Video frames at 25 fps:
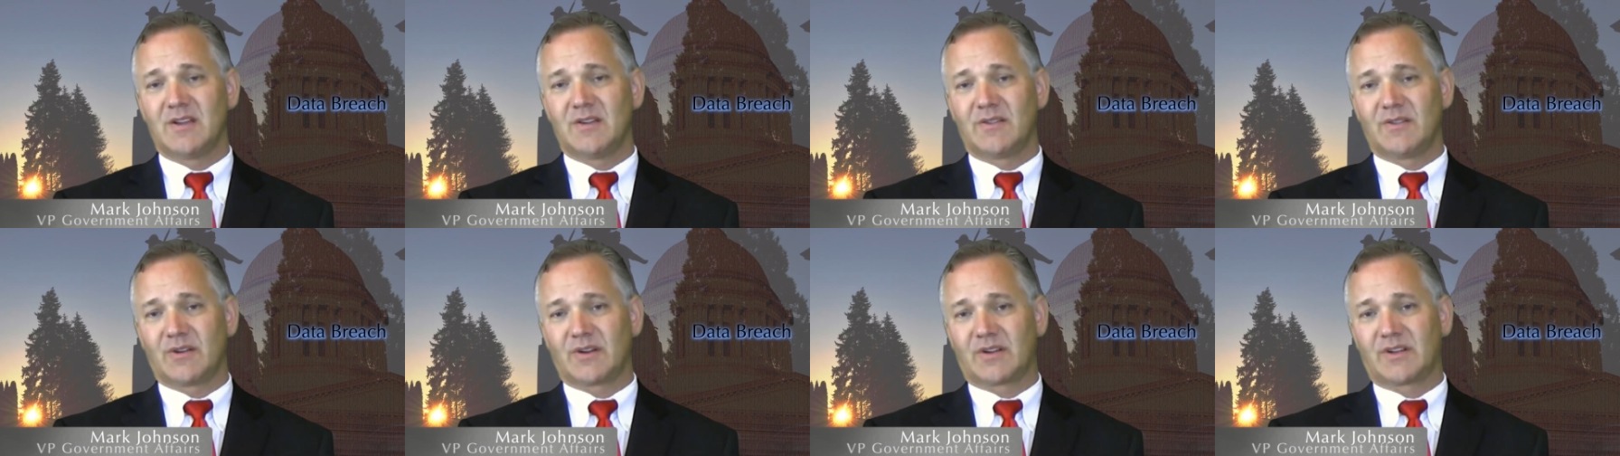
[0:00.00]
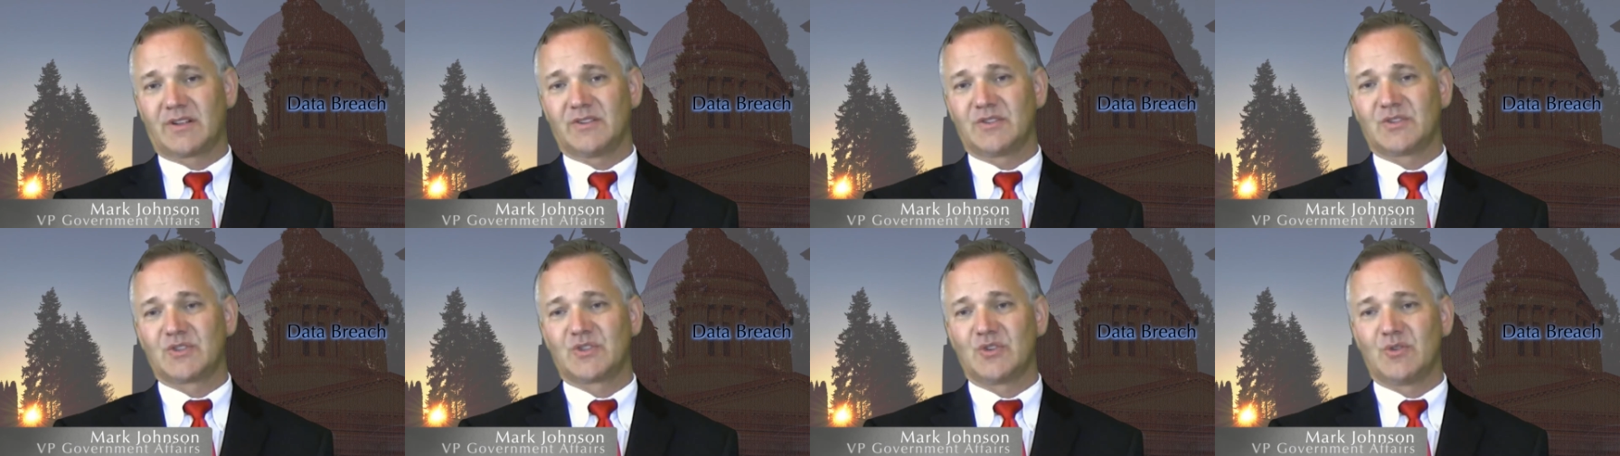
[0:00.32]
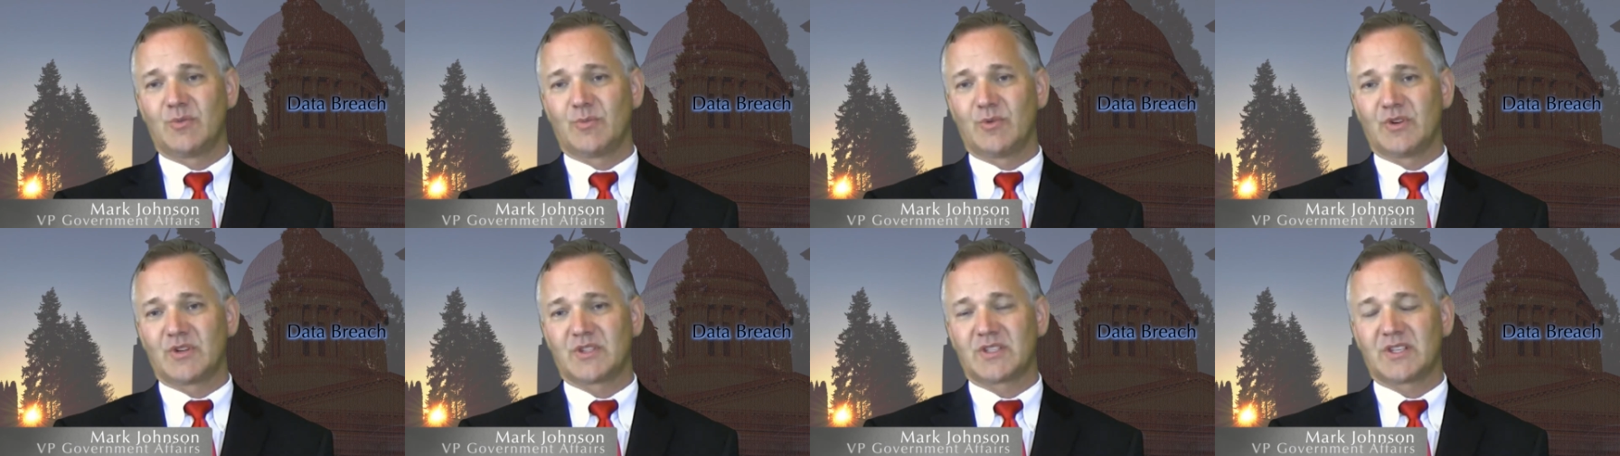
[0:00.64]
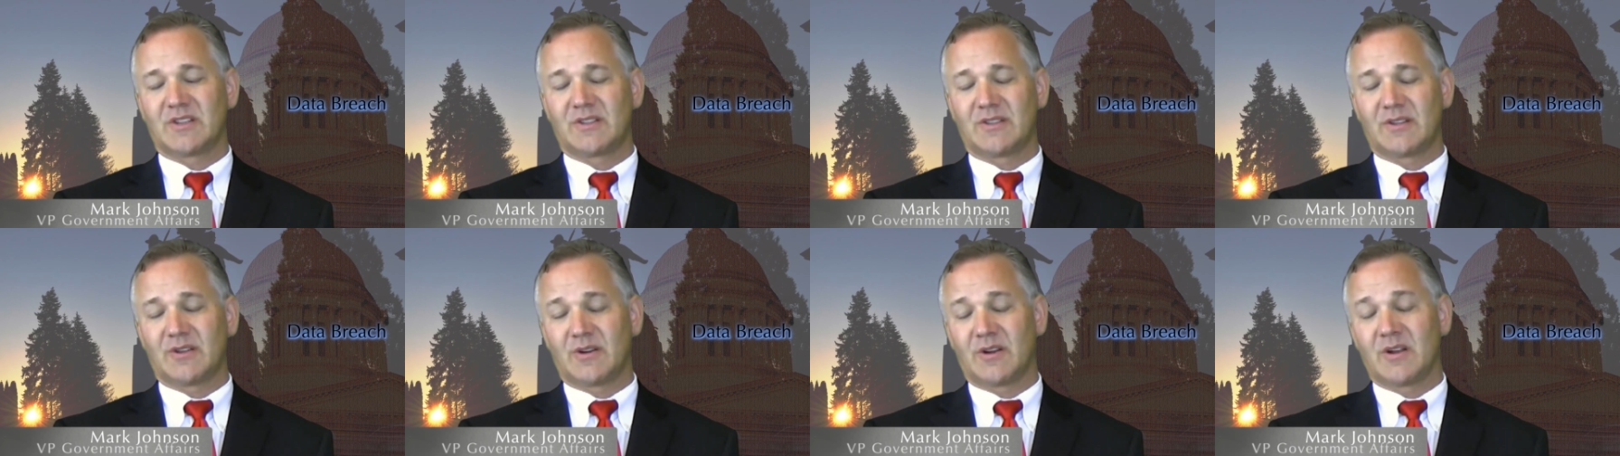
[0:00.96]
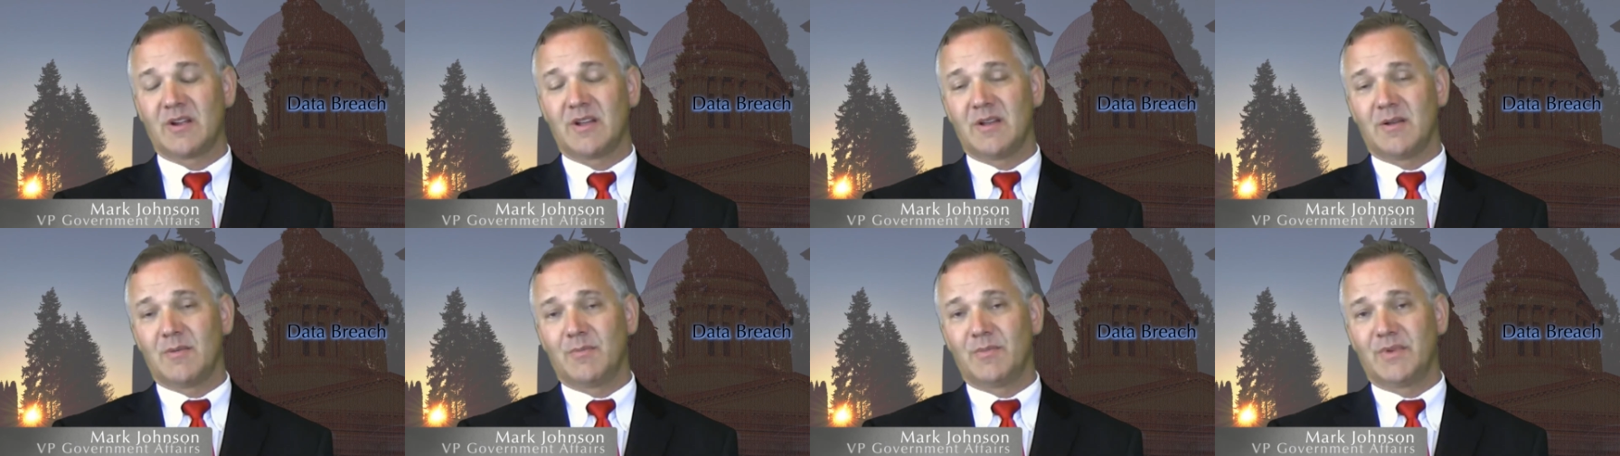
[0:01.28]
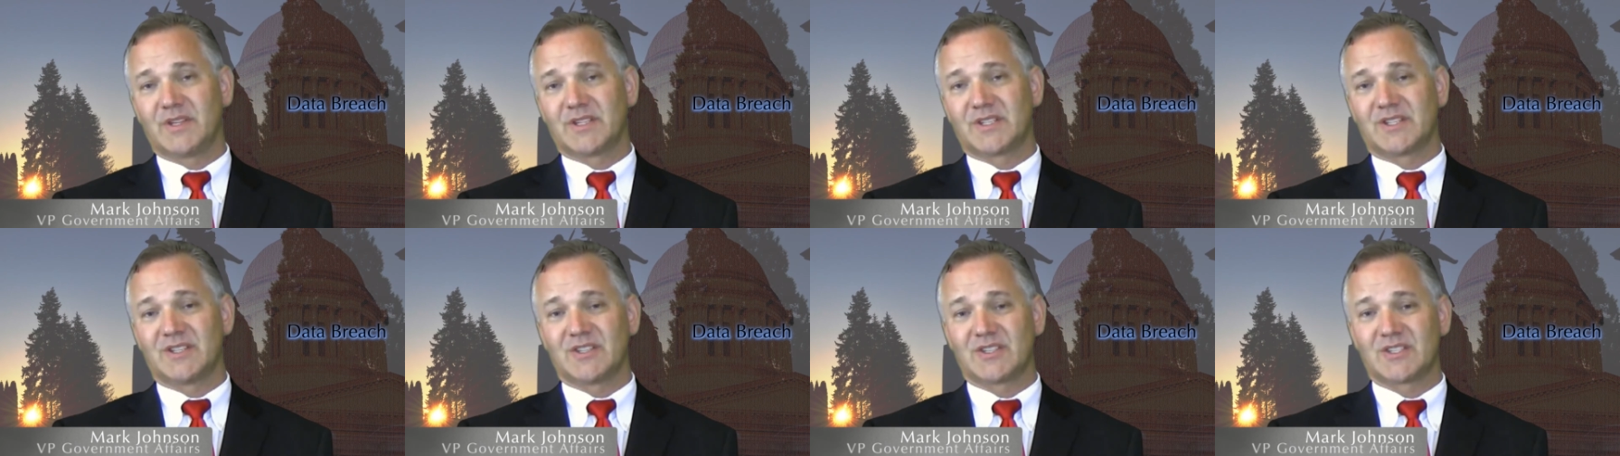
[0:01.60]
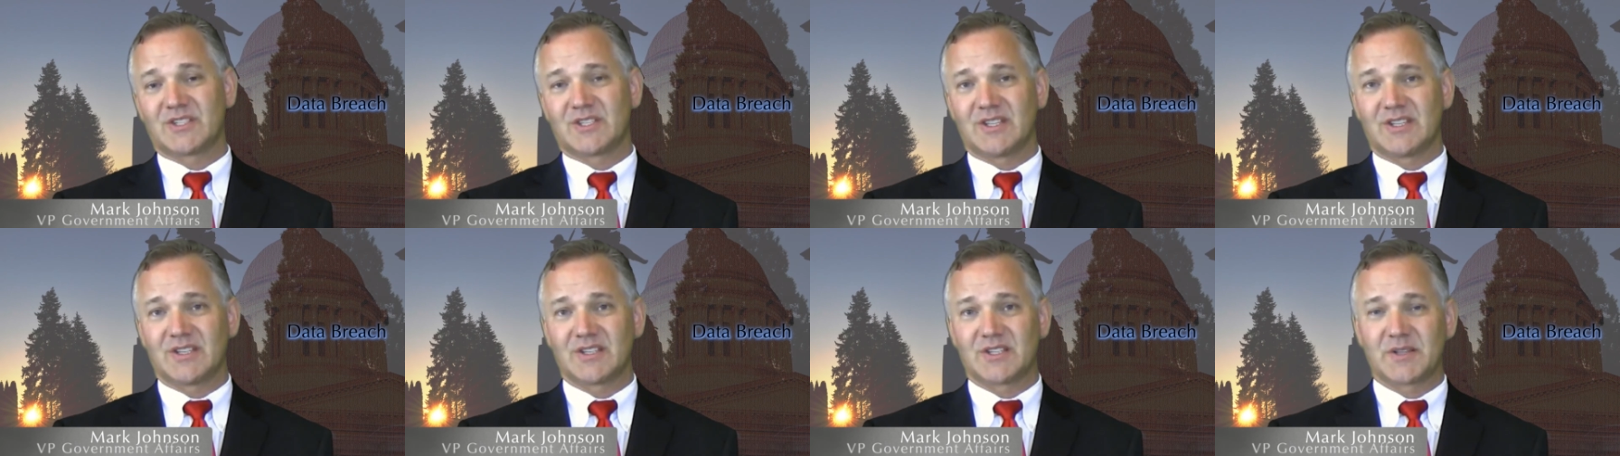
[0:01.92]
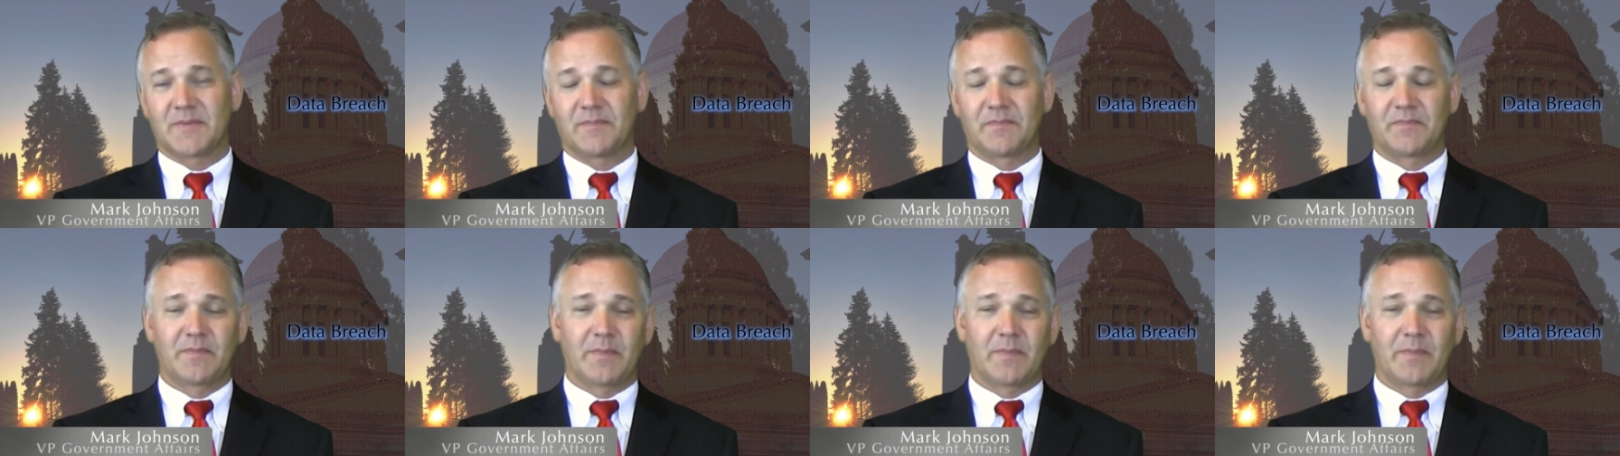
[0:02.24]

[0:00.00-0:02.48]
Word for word: their consumers and their businesses.